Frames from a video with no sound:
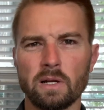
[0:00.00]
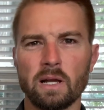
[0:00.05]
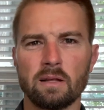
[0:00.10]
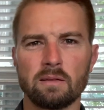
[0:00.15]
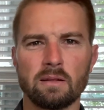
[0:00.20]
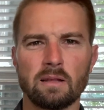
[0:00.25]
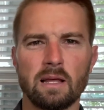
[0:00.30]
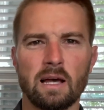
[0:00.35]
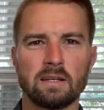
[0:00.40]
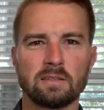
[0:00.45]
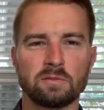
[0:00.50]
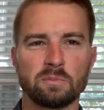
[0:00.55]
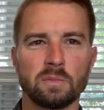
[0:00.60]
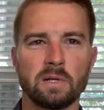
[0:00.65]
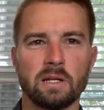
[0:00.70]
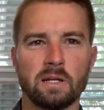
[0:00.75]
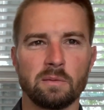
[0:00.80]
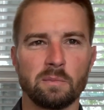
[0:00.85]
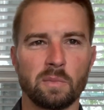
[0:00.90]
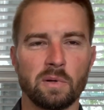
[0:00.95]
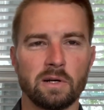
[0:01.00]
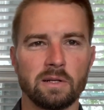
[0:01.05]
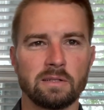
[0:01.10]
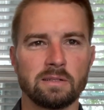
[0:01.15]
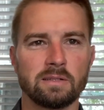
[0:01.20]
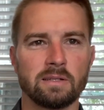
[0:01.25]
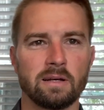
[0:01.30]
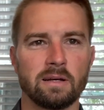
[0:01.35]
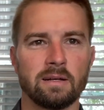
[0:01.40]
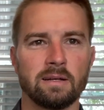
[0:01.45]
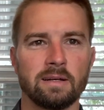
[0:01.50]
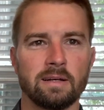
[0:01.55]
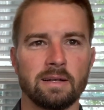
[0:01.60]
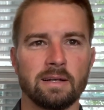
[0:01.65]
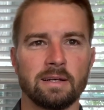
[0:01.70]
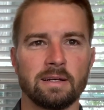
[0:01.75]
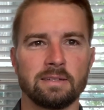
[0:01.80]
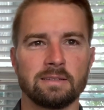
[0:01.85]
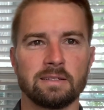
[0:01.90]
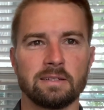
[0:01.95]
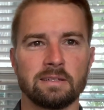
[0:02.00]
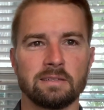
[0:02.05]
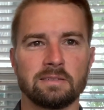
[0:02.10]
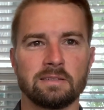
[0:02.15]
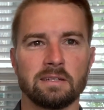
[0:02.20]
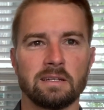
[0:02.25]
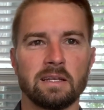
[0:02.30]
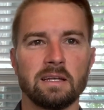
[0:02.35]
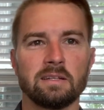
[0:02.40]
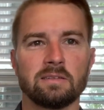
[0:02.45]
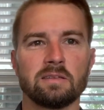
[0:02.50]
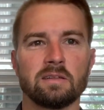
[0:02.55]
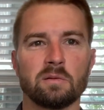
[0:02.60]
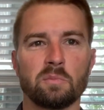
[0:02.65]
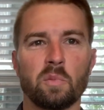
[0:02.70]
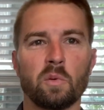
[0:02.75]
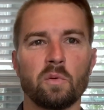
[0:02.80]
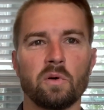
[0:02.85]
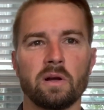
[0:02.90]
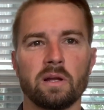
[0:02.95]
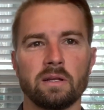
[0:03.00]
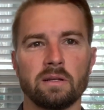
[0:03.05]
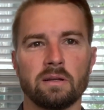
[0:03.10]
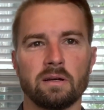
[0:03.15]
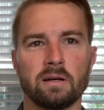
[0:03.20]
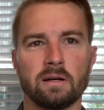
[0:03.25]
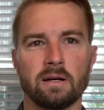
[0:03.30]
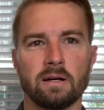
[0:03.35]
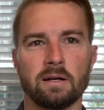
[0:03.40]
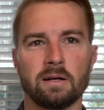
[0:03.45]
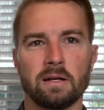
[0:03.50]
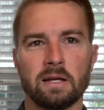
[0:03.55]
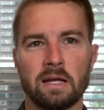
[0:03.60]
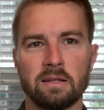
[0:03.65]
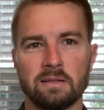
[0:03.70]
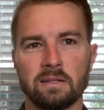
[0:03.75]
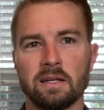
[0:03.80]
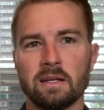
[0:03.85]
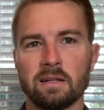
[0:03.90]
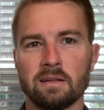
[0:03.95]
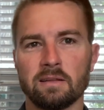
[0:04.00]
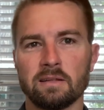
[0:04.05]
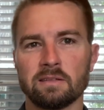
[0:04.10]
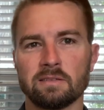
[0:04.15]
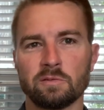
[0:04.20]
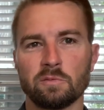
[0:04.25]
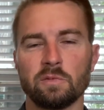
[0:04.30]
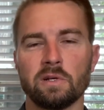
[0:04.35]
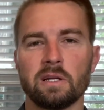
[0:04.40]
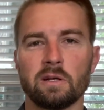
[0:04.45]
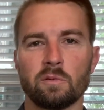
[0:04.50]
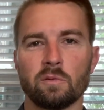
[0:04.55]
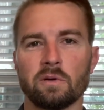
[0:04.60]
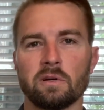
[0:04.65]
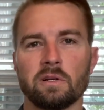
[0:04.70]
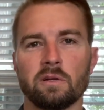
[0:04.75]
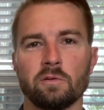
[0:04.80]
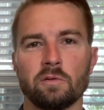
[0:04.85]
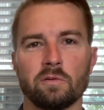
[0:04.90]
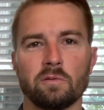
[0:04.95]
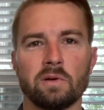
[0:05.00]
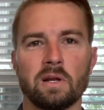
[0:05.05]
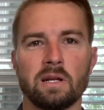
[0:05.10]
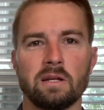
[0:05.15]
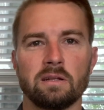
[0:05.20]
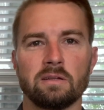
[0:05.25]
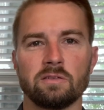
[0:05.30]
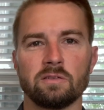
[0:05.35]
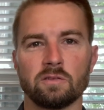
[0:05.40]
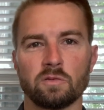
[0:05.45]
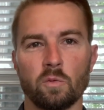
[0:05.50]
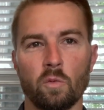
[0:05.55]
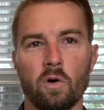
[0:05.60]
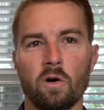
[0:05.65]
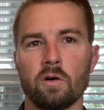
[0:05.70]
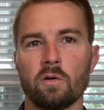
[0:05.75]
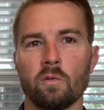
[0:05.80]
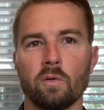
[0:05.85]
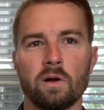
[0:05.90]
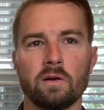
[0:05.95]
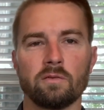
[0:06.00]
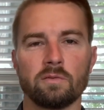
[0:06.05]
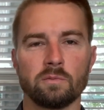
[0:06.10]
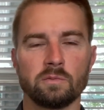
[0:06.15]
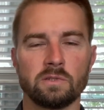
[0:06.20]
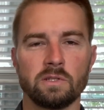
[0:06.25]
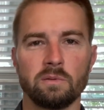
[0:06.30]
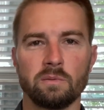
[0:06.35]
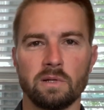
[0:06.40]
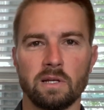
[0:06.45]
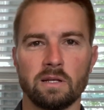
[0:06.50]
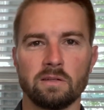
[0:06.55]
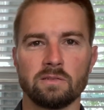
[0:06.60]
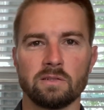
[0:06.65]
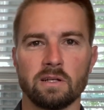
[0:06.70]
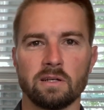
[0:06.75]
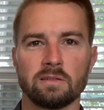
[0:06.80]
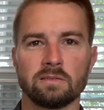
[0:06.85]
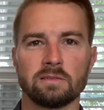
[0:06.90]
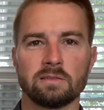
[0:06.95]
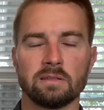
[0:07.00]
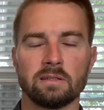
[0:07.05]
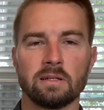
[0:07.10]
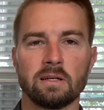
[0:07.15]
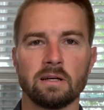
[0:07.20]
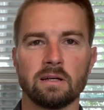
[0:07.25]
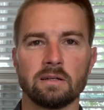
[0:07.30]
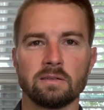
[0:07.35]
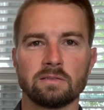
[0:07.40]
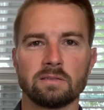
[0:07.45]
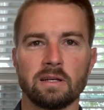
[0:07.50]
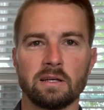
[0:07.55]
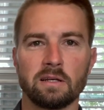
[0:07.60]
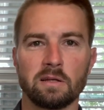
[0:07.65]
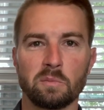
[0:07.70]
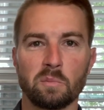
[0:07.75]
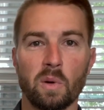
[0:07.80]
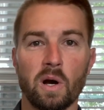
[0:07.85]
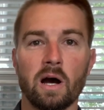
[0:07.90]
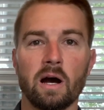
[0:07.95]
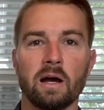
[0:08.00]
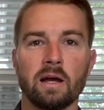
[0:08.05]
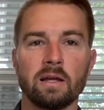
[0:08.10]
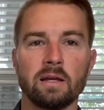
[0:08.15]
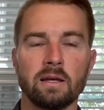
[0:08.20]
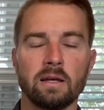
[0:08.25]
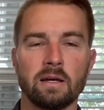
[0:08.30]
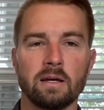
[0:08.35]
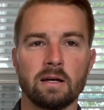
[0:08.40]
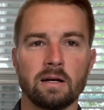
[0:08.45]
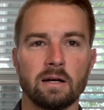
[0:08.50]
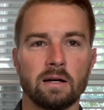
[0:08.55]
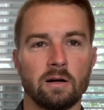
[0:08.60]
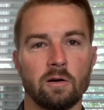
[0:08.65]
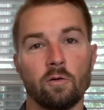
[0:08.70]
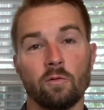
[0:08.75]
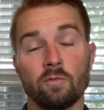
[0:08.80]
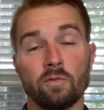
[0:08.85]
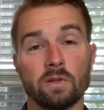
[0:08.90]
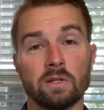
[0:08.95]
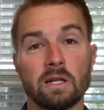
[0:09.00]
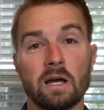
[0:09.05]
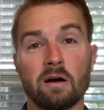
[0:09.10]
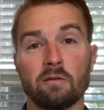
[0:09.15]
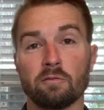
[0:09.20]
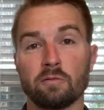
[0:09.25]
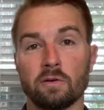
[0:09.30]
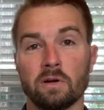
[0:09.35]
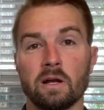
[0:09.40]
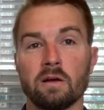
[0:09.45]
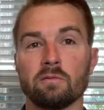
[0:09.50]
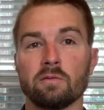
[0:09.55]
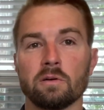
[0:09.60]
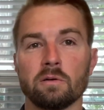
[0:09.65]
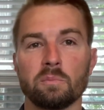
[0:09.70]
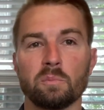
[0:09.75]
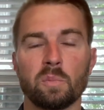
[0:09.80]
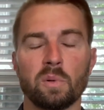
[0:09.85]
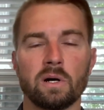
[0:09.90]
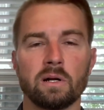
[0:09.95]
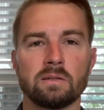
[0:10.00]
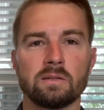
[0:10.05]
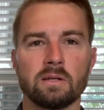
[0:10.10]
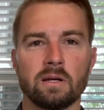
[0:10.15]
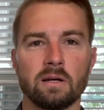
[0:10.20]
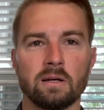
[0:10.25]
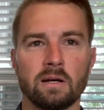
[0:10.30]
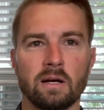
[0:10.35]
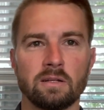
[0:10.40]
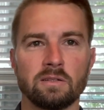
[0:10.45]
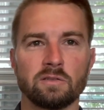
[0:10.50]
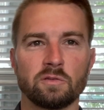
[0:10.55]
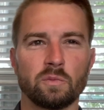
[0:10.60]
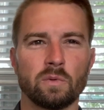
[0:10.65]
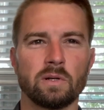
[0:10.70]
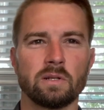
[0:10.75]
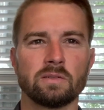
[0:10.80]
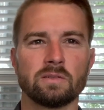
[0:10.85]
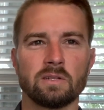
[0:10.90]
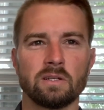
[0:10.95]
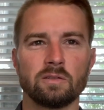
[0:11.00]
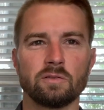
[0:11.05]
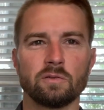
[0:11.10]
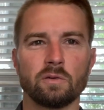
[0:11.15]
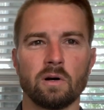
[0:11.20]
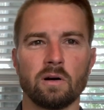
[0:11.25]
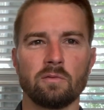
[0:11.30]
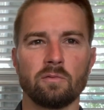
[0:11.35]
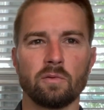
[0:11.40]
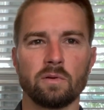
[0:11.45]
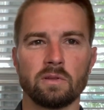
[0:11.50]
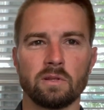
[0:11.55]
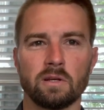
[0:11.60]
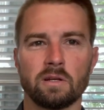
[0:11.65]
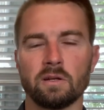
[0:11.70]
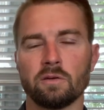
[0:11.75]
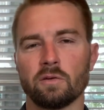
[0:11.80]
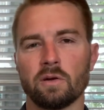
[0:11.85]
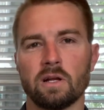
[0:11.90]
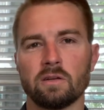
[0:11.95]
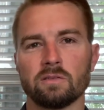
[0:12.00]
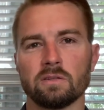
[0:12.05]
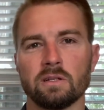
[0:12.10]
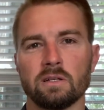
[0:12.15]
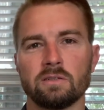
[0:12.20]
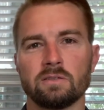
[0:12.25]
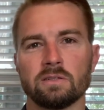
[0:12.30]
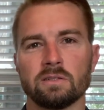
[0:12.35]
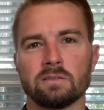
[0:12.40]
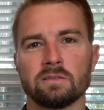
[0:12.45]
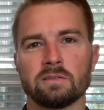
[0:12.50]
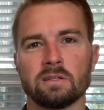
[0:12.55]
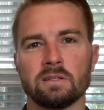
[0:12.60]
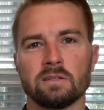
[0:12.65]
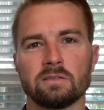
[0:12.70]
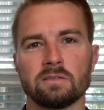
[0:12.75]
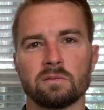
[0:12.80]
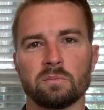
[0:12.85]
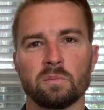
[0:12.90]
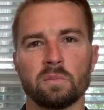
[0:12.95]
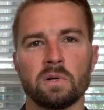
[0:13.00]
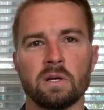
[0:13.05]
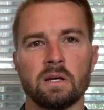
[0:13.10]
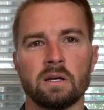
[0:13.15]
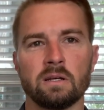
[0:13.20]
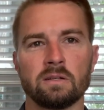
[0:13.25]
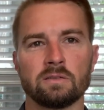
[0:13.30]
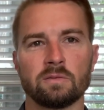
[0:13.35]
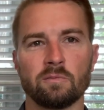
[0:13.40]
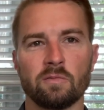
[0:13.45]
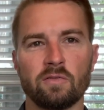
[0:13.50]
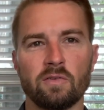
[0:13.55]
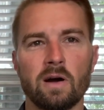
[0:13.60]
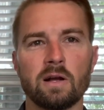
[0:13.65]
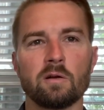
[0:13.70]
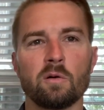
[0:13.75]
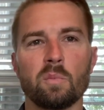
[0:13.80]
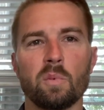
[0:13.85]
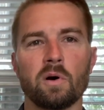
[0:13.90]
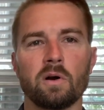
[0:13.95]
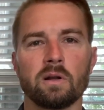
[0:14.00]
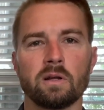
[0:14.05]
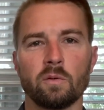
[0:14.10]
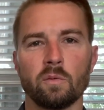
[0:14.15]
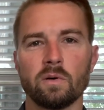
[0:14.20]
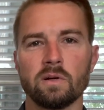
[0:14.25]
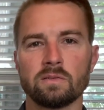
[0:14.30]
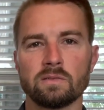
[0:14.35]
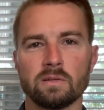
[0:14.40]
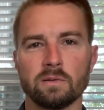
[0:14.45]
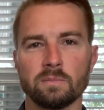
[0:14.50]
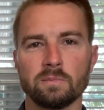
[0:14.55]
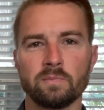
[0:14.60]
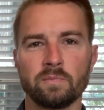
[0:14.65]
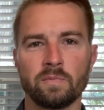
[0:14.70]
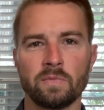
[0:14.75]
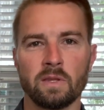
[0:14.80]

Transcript: at the last minute, but to get to the point at the end of this week where you are ready to just walk away from GBHS and say goodbye. Hopefully not forever, but I just wanted to send you off with a congratulations and some final parting wisdom.